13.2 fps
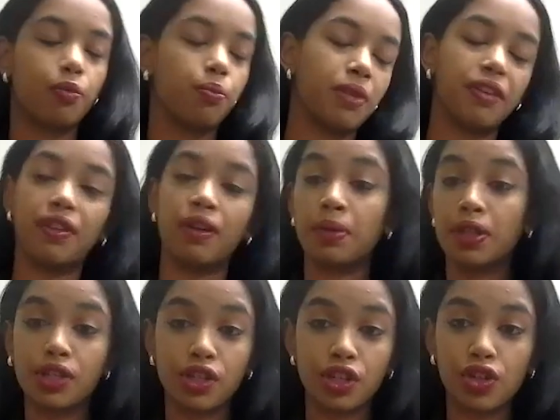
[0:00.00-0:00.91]
My family
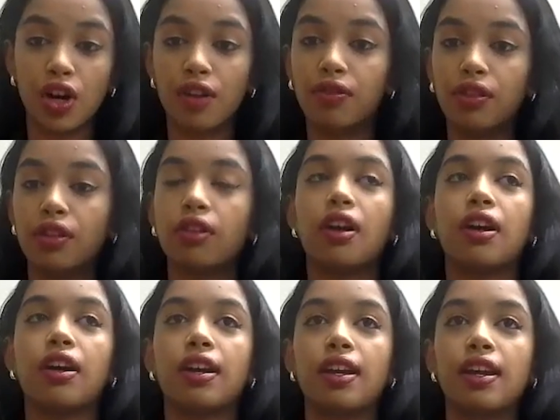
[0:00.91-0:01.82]
used to travel a
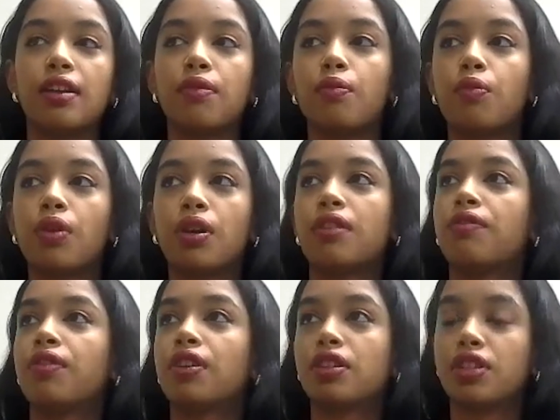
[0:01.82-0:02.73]
lot, and one
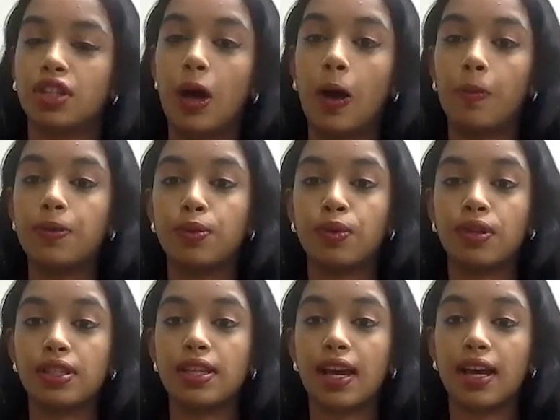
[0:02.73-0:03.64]
of our stops
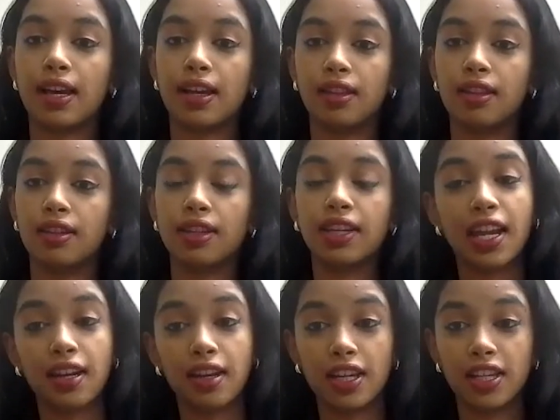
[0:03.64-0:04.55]
was at the
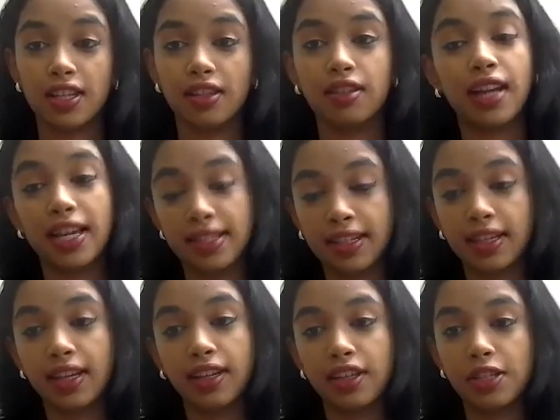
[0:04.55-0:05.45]

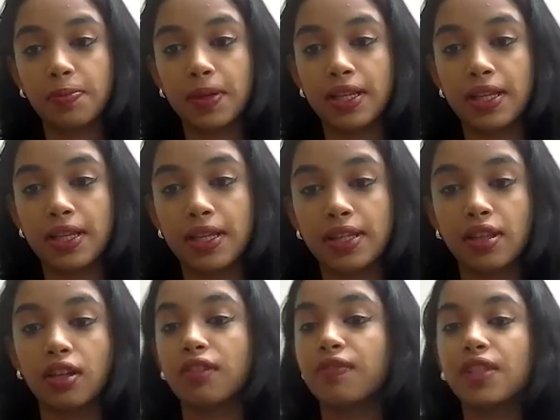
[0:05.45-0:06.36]
NASA Kennedy Space
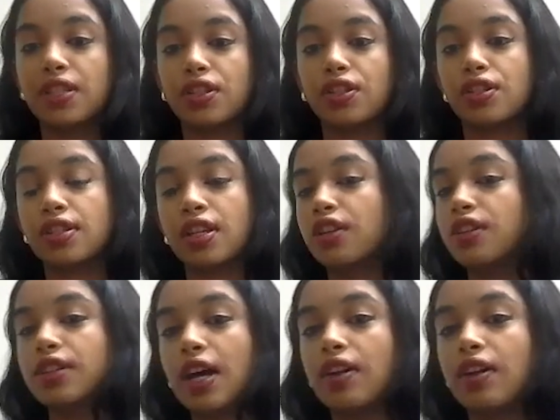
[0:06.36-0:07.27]
Center Visitor
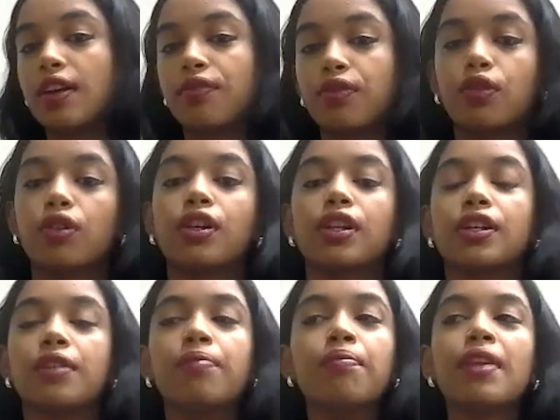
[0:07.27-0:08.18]
Center down at
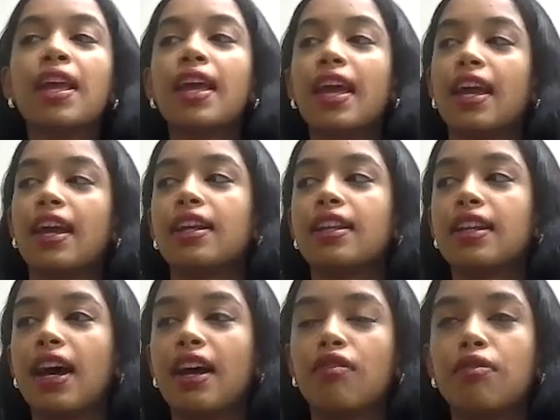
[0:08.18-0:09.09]
Florida.
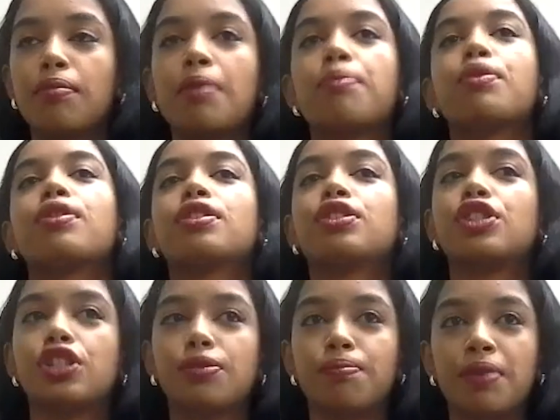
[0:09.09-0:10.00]
And I remember
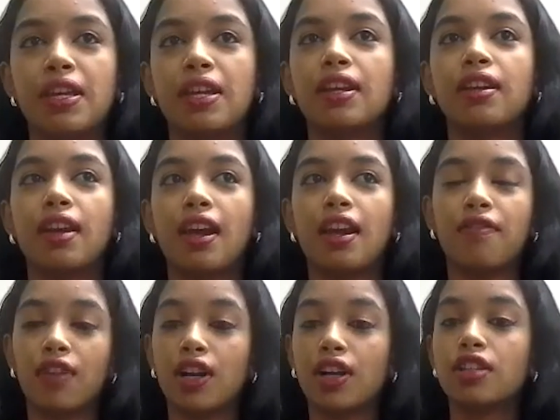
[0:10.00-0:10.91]
just being
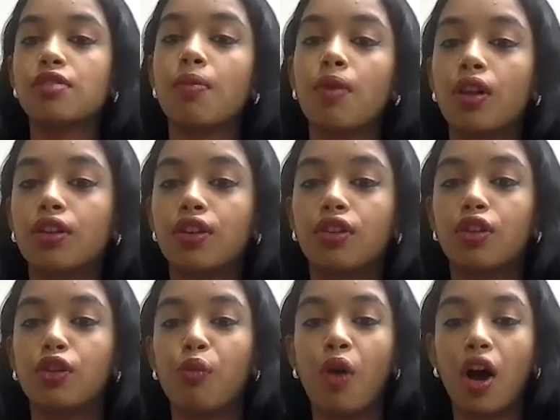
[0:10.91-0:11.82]
a very small
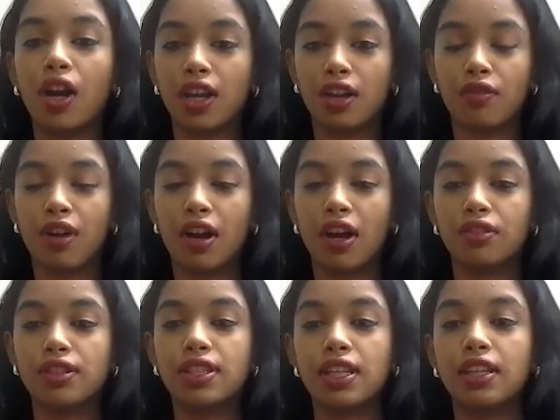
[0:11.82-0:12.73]
girl walking
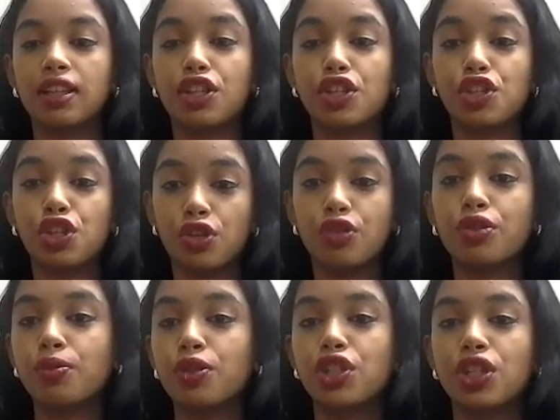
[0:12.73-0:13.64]
around, seeing these
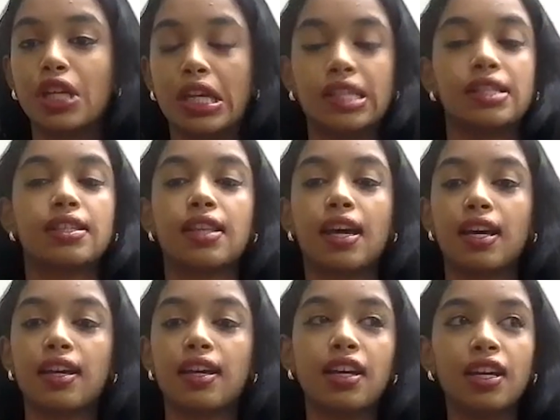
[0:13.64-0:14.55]
huge machines
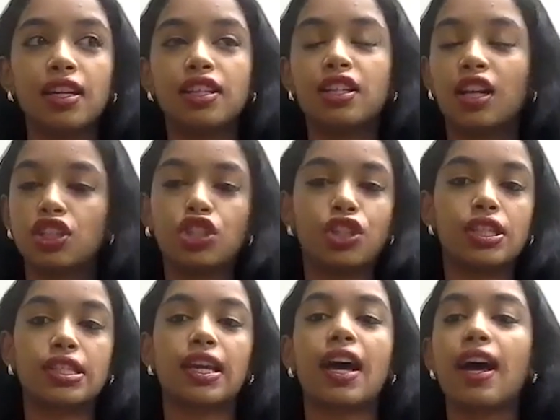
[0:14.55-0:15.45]
that touch
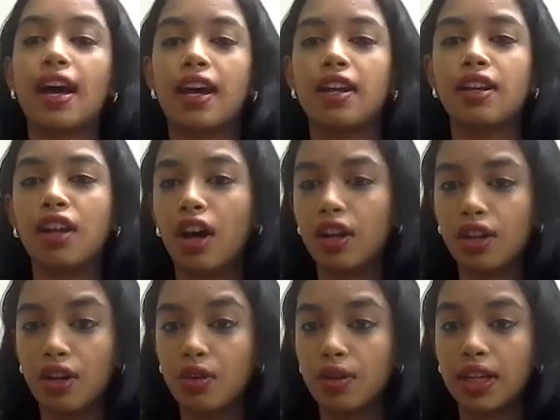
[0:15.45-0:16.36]
the sky,
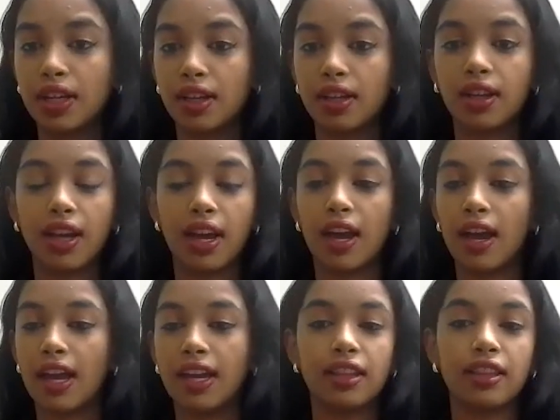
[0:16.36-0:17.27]
not knowing
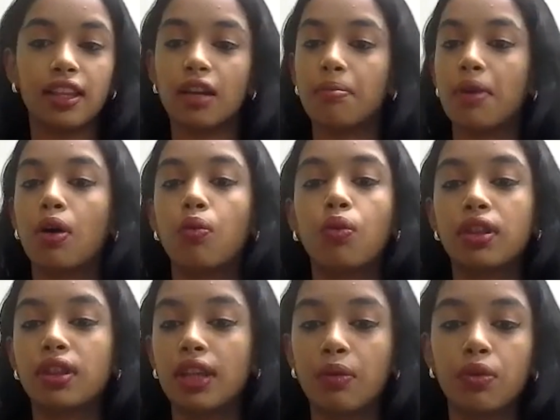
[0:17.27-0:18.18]
anything about
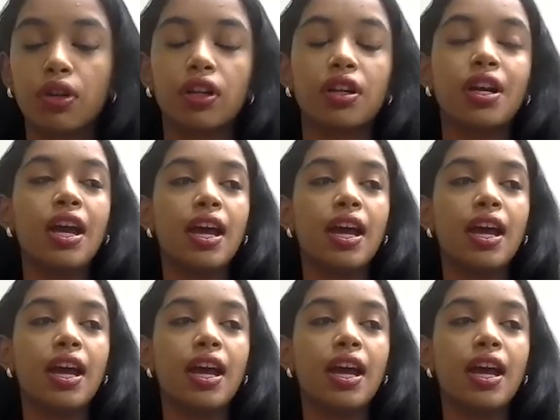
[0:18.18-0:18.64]
what they were.